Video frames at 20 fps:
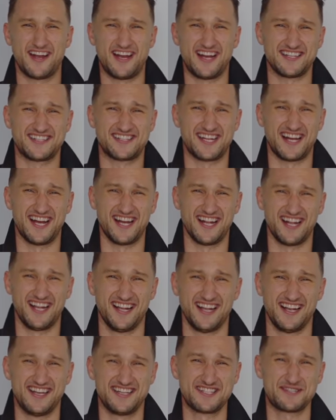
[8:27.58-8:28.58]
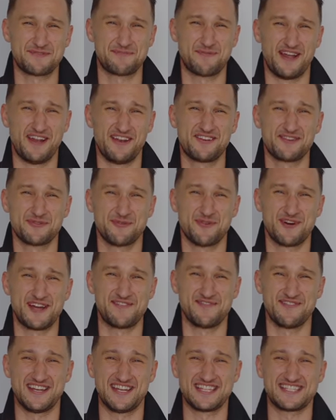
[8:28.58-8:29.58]
hairstyle. I spent 20
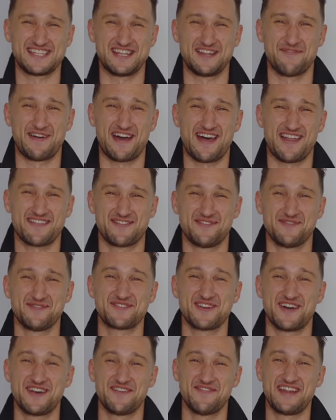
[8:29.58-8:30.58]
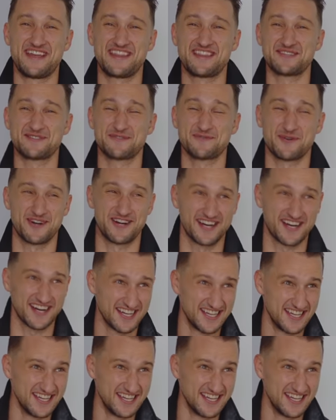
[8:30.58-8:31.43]
minutes in the bathroom trying to make this work.